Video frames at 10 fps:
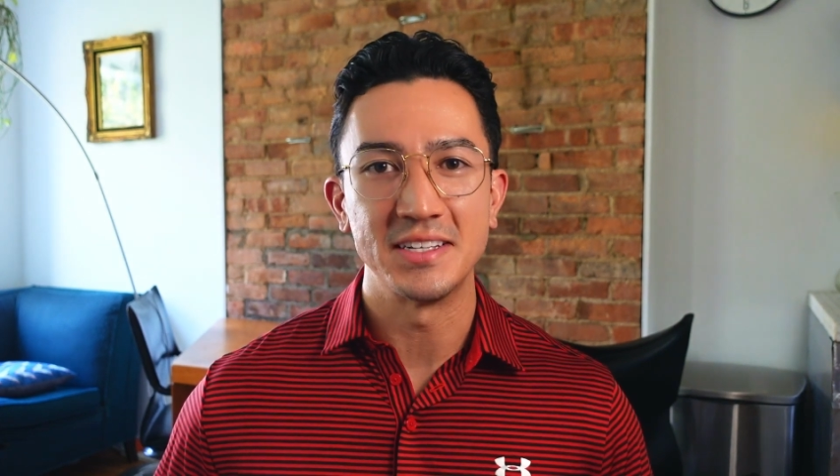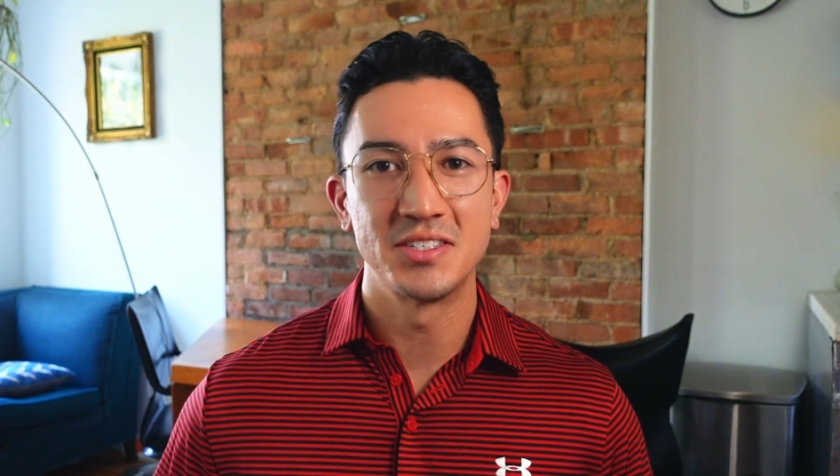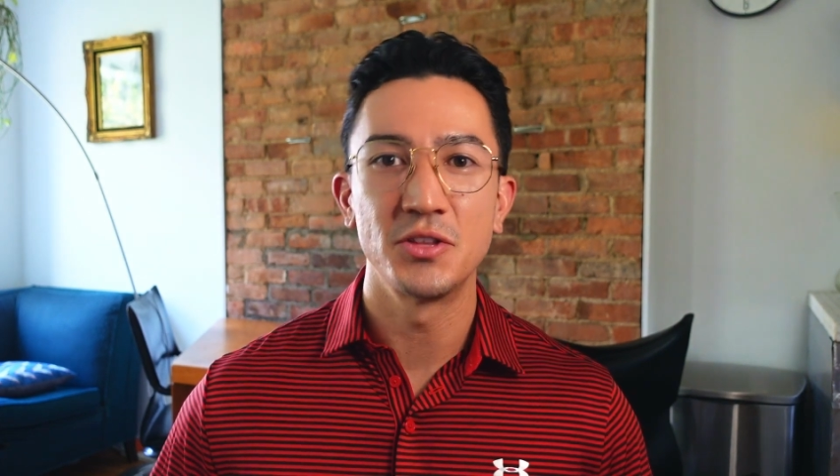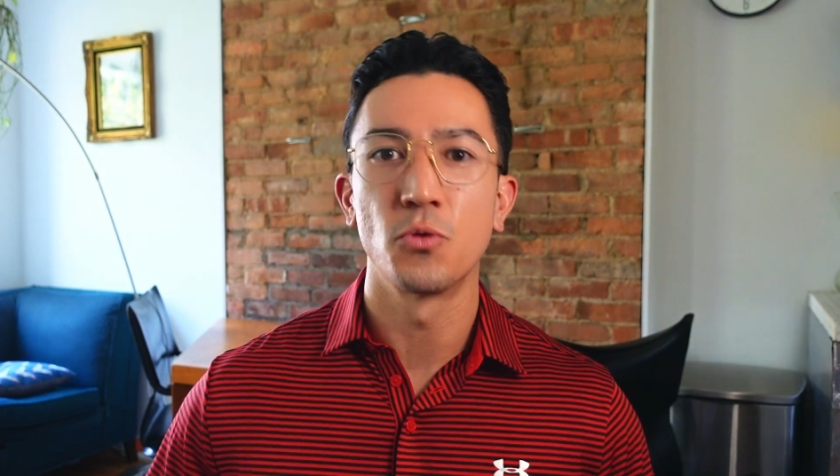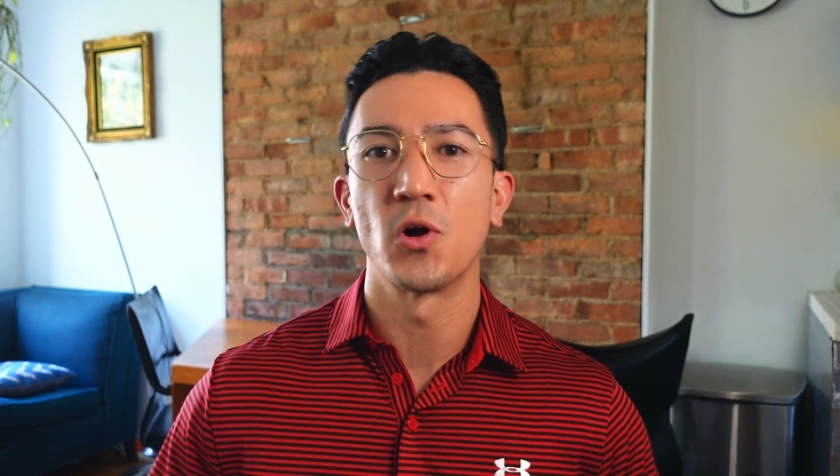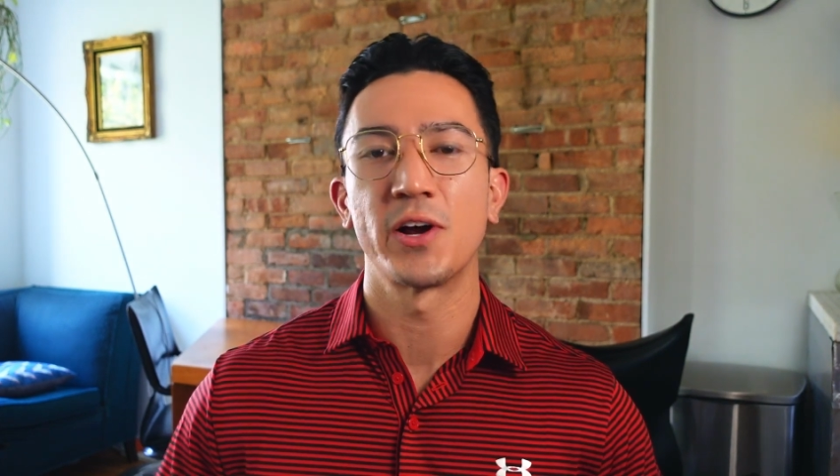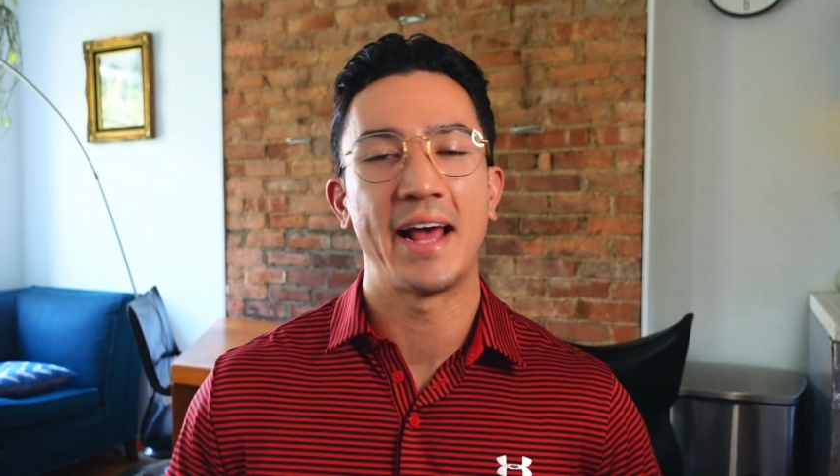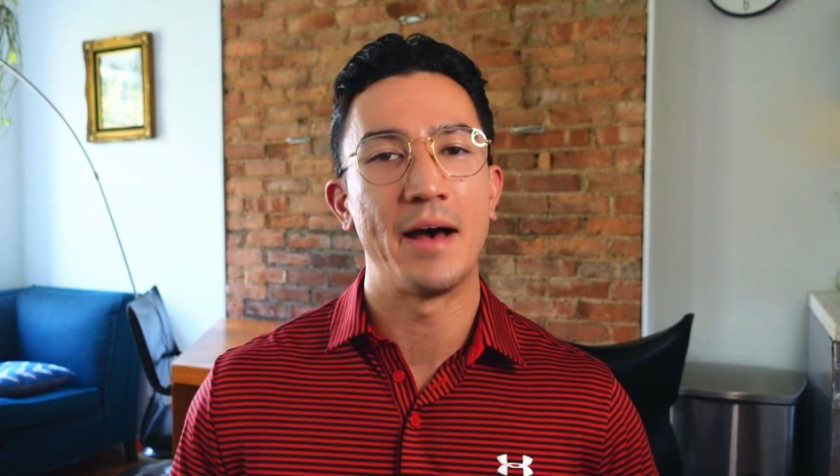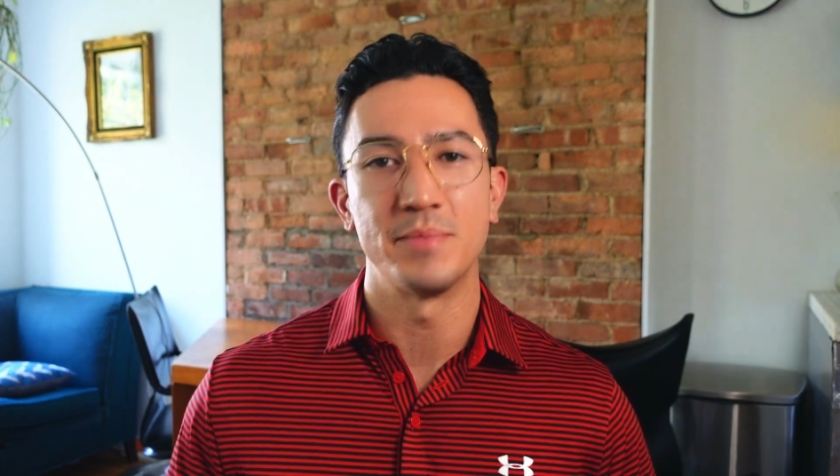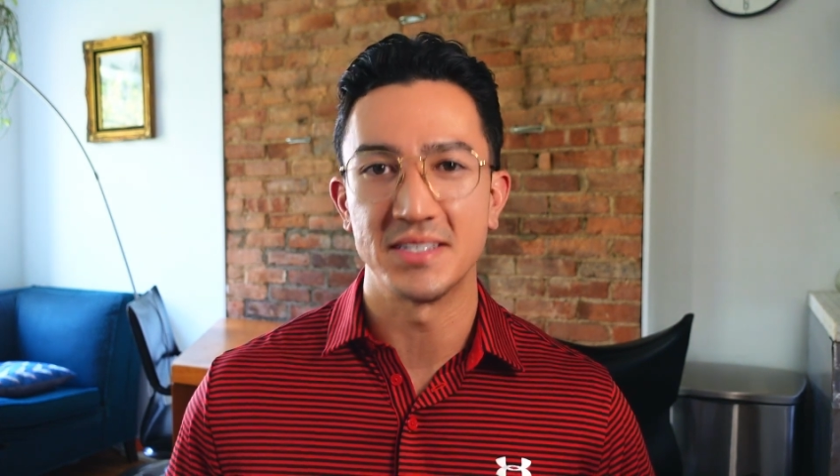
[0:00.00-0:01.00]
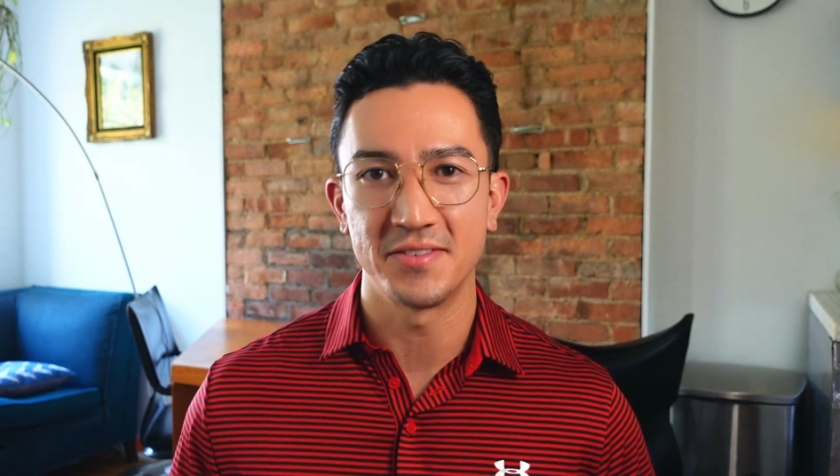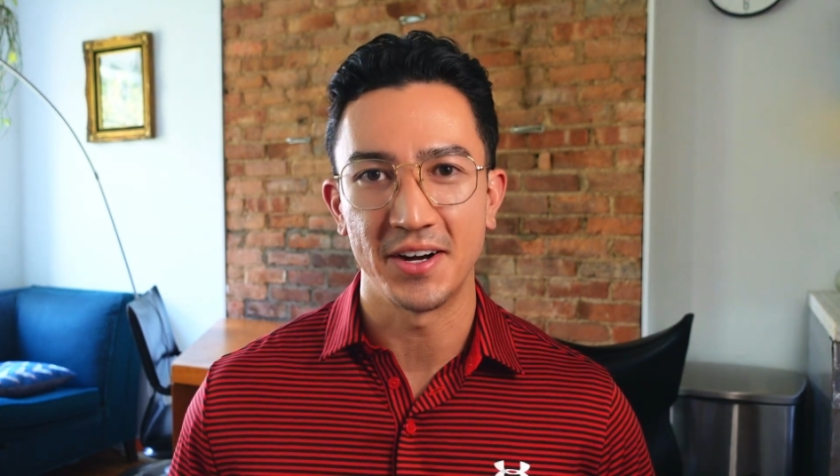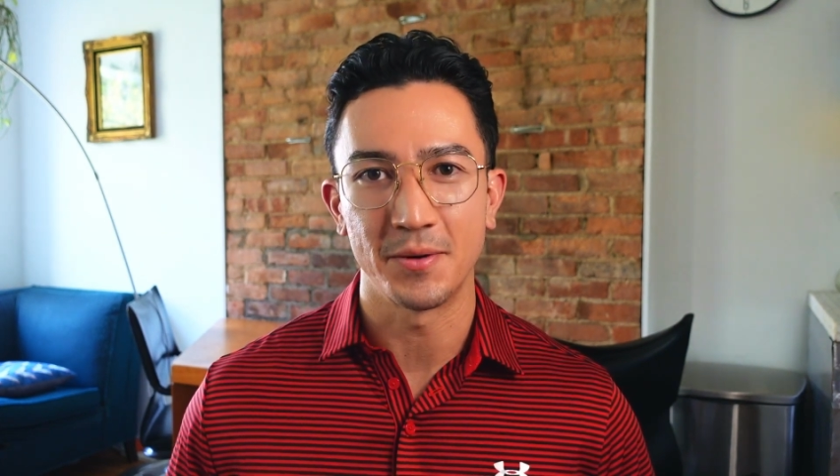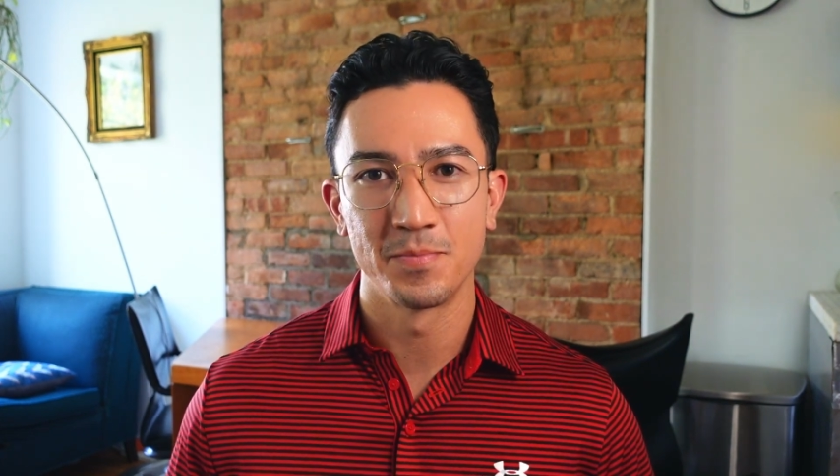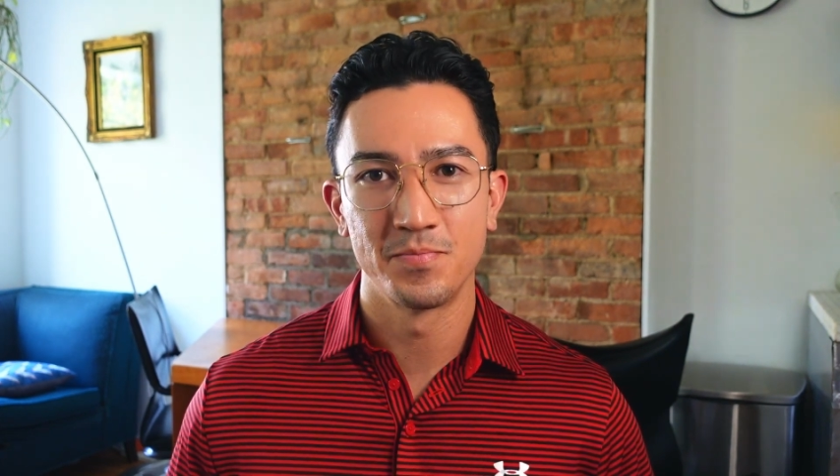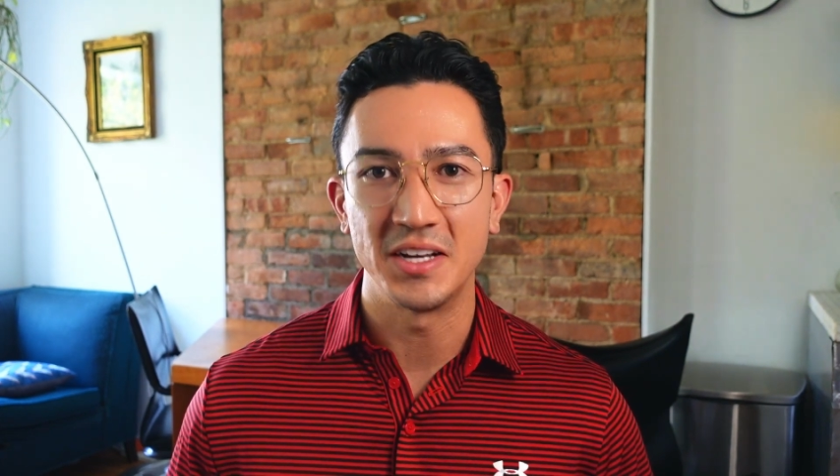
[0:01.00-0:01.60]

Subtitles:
to the work atmosphere.